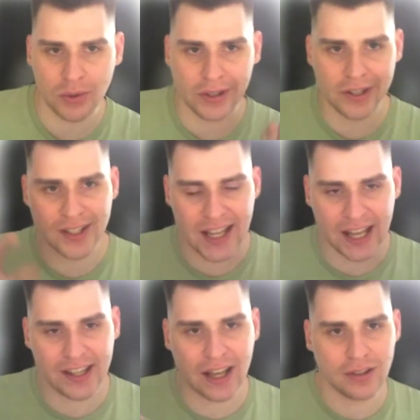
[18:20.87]
to
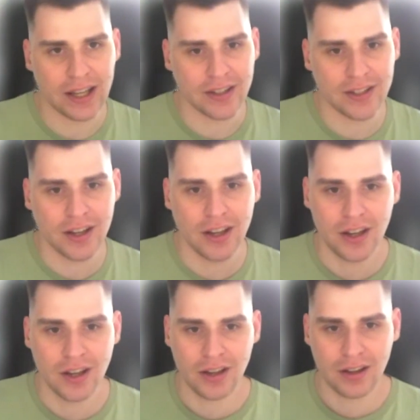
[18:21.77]
understand how things
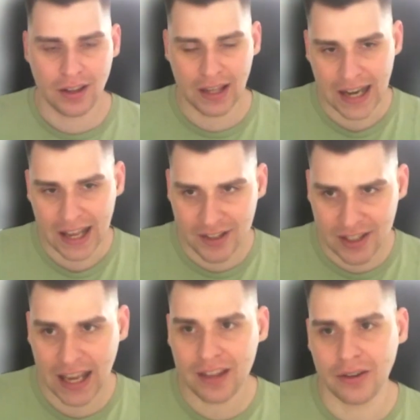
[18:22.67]
connect
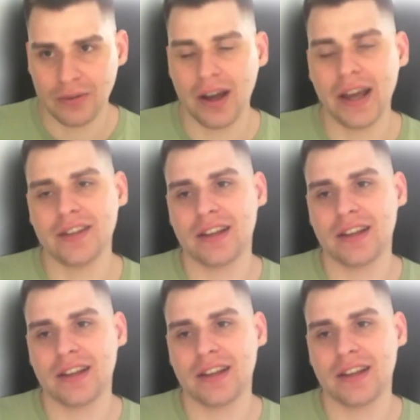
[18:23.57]
together, right?